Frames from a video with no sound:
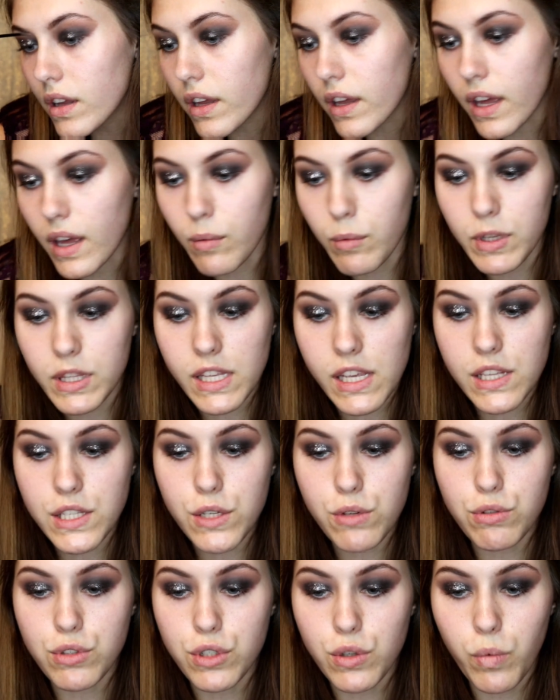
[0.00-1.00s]
And with these,
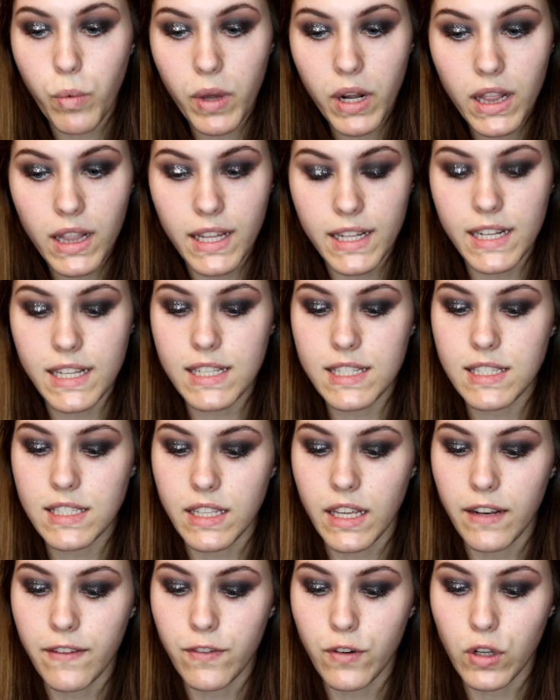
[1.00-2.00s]
you do want to let it
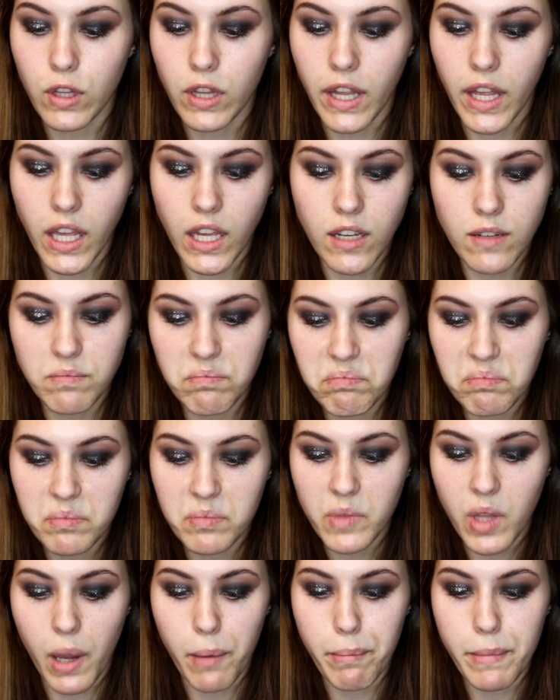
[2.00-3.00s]
sit for like
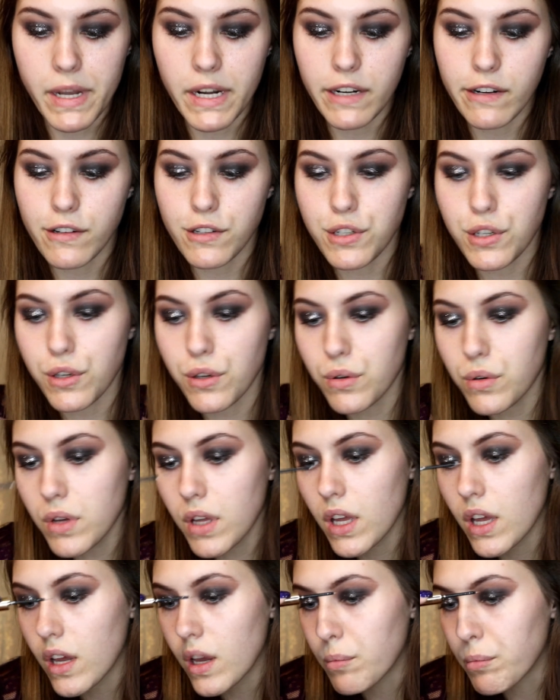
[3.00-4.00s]
a minute or two
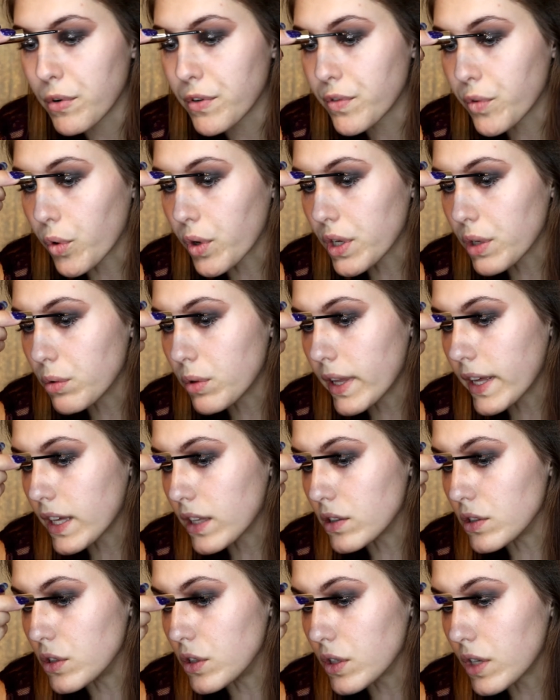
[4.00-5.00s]
before you
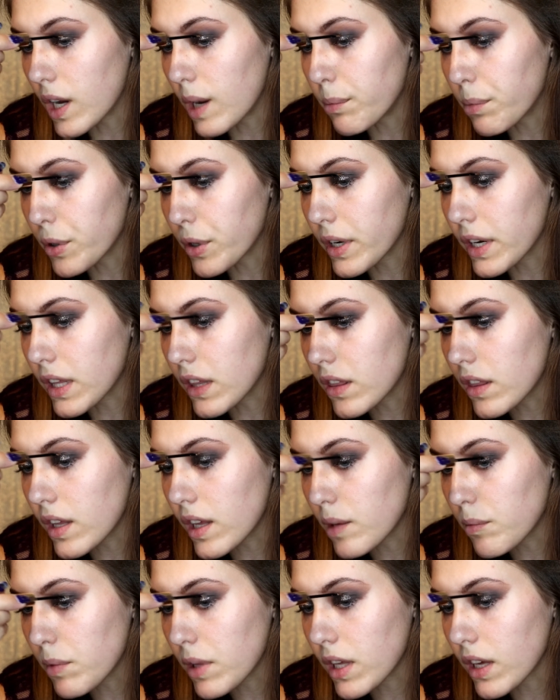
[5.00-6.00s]
like look up or
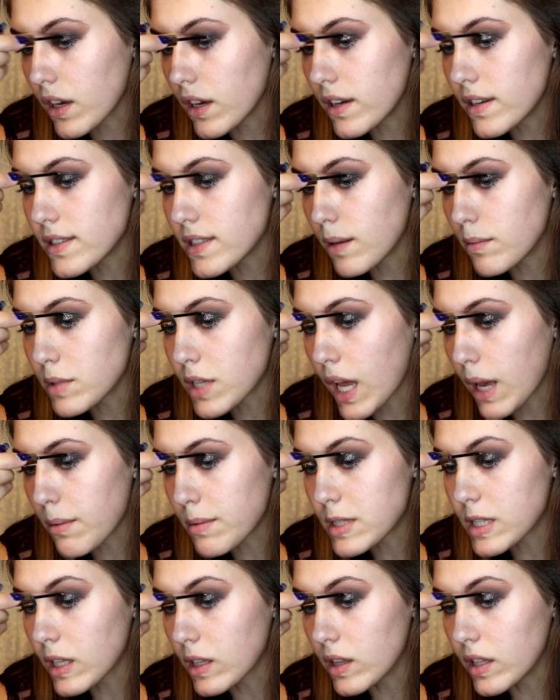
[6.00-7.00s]
anything, because
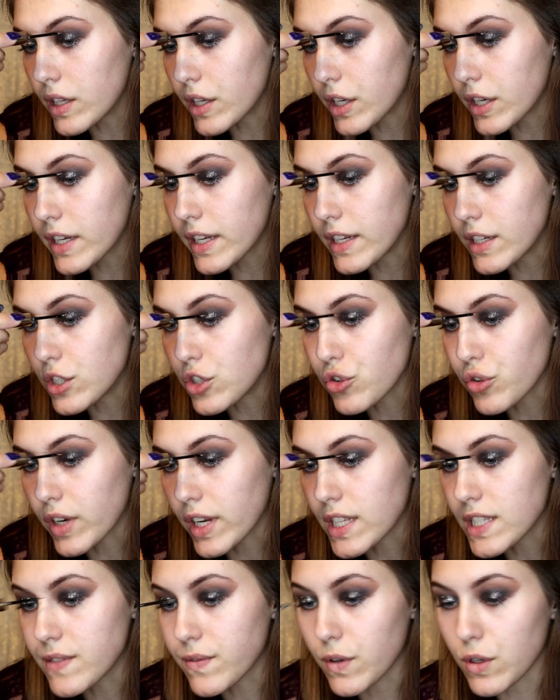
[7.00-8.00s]
sometimes the glitter can
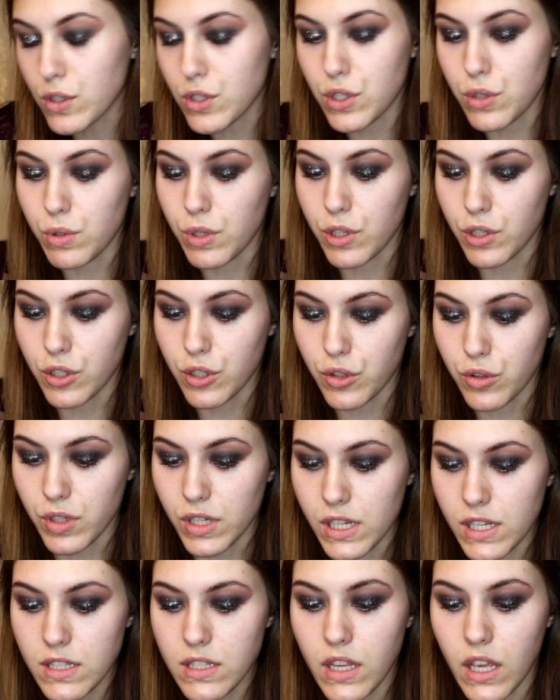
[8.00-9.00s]
transfer to your
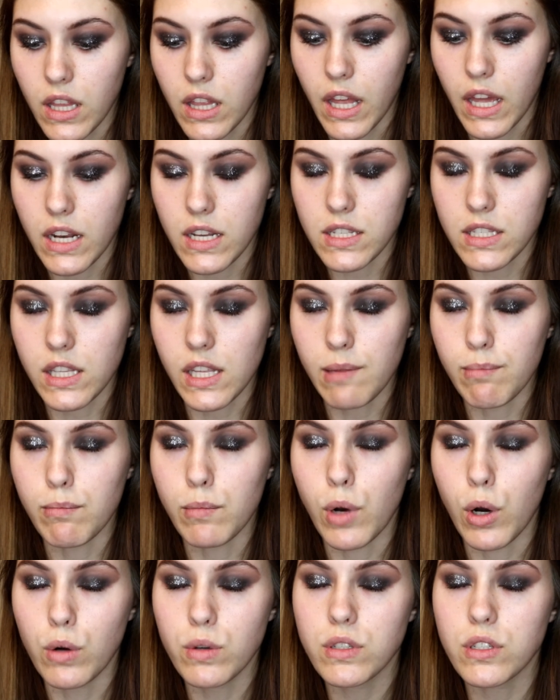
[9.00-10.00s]
crease, and that is the
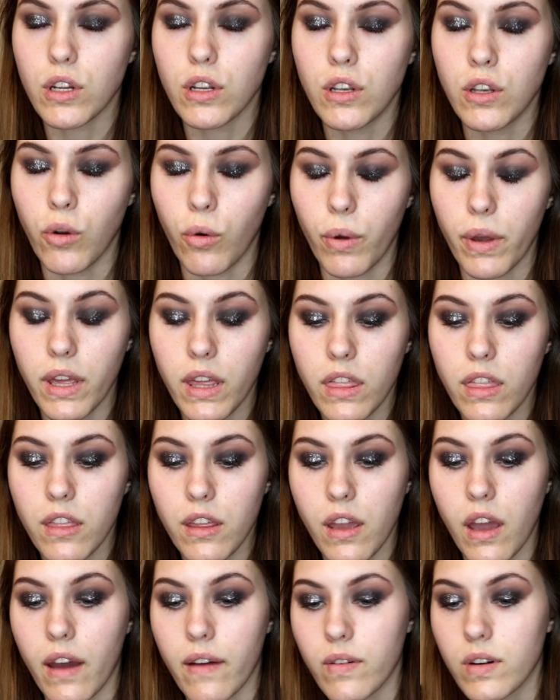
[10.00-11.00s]
most annoying
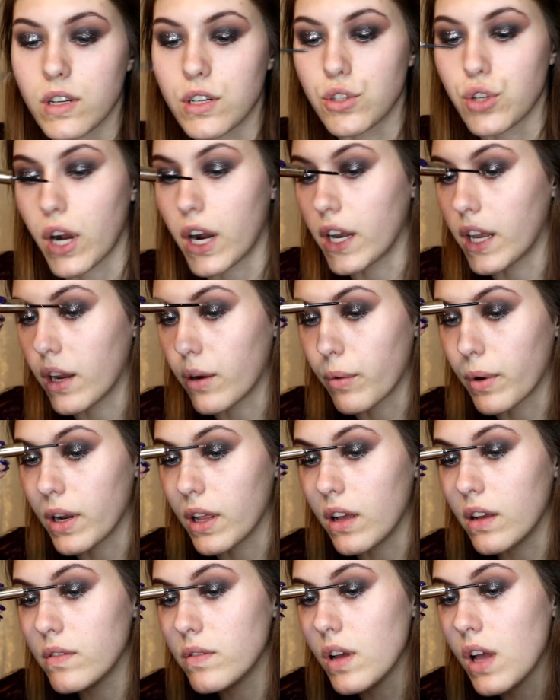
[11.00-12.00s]
thing ever to try to get rid
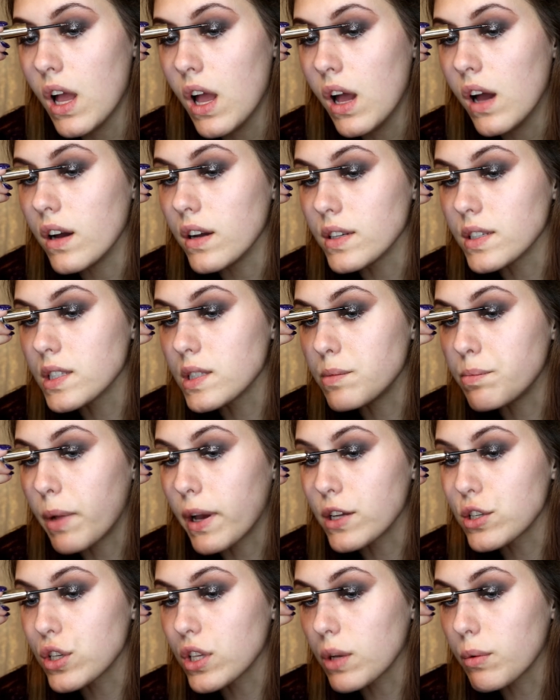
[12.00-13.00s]
of,
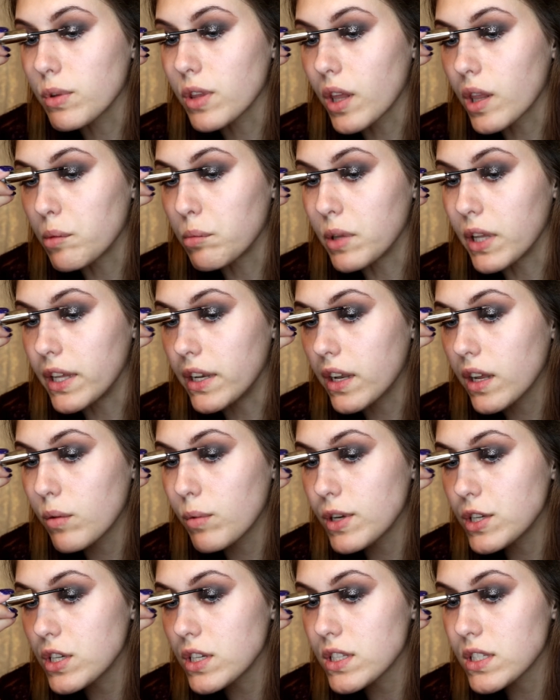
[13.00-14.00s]
especially with all the blending
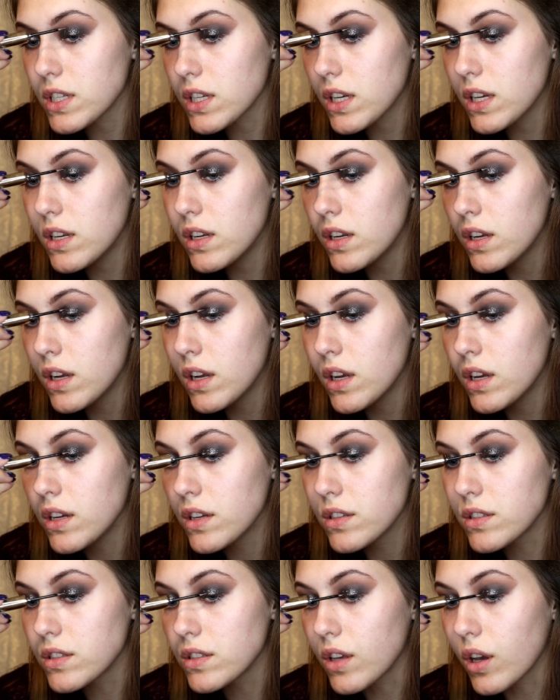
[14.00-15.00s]
we just did.
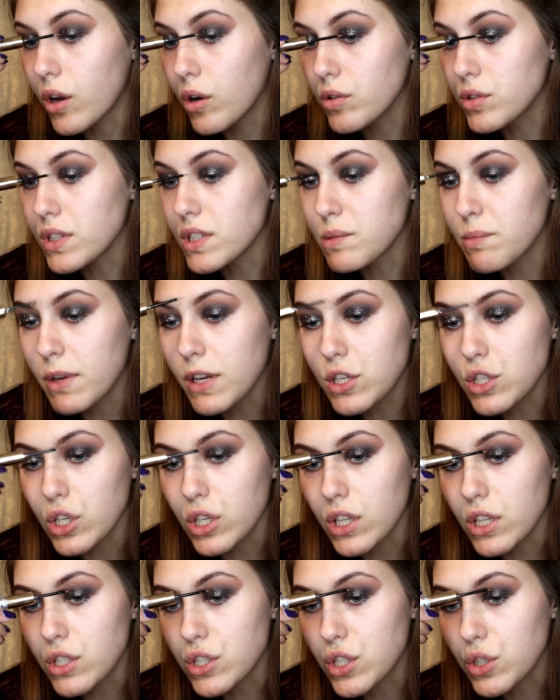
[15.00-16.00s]
So just make sure
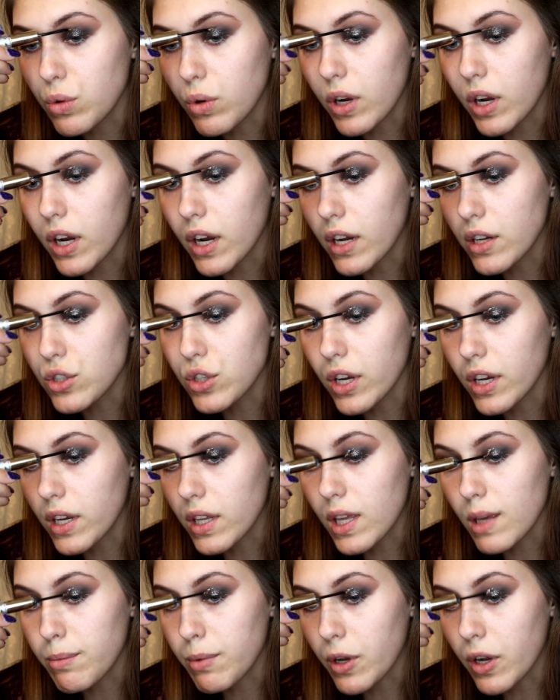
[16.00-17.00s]
that you are trying to
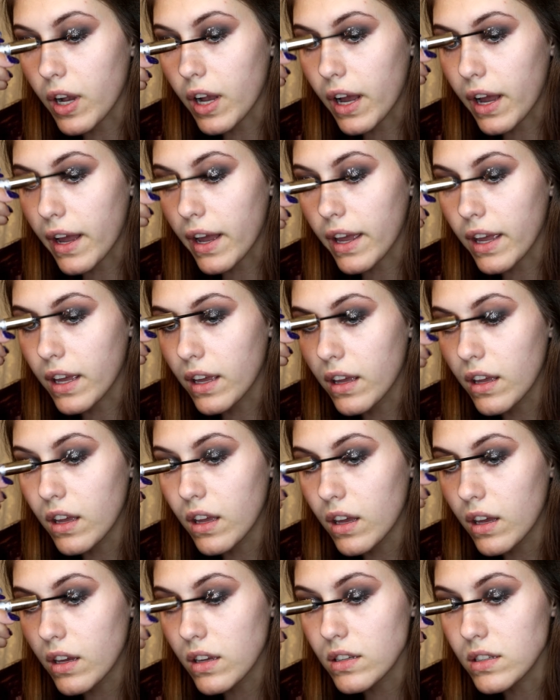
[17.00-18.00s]
keep your eye
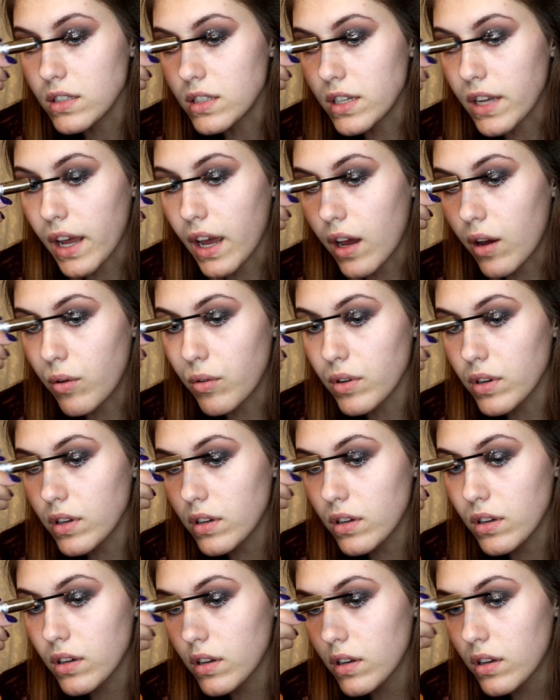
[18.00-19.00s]
down
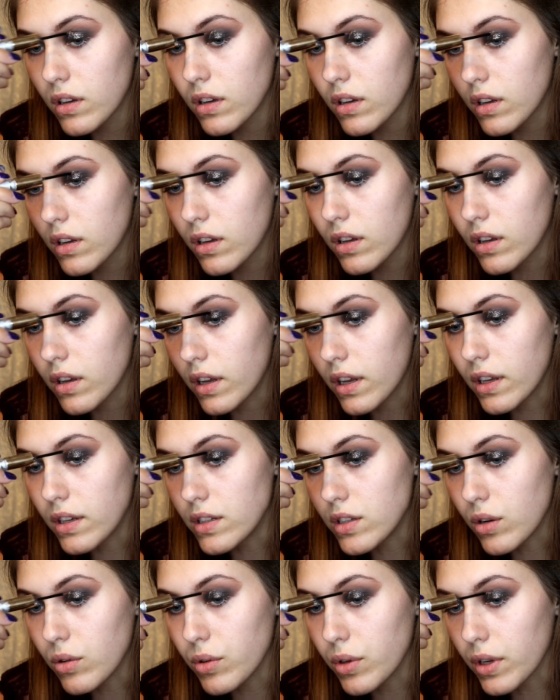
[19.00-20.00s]
and
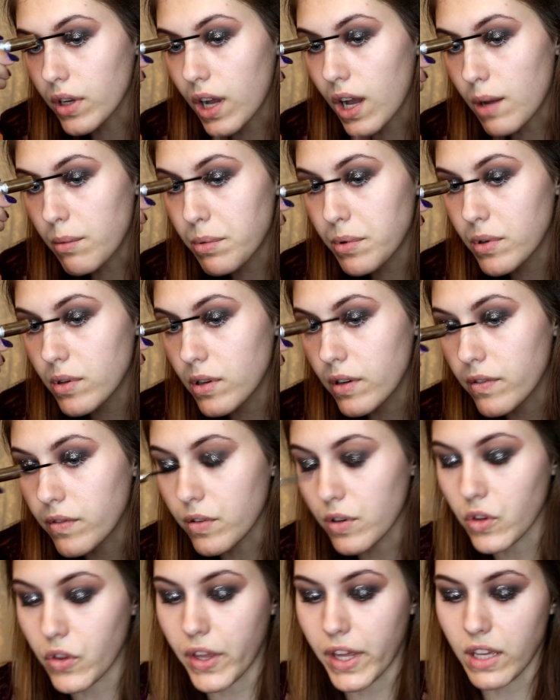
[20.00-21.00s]
don't look up
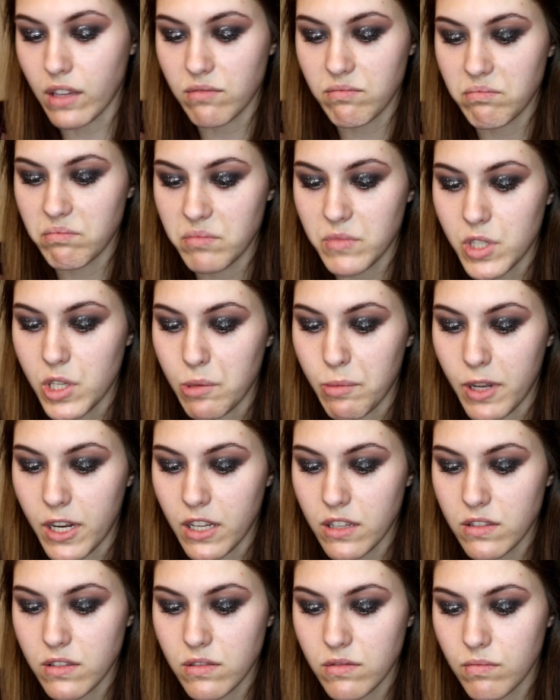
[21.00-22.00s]
for like 2
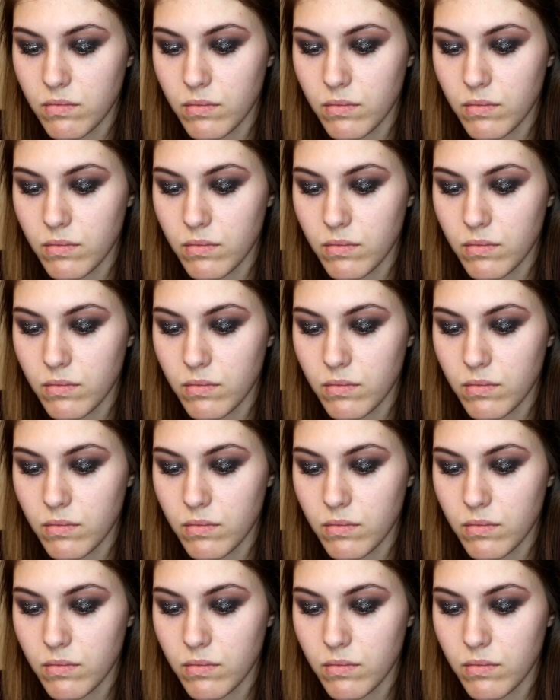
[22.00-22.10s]
minutes.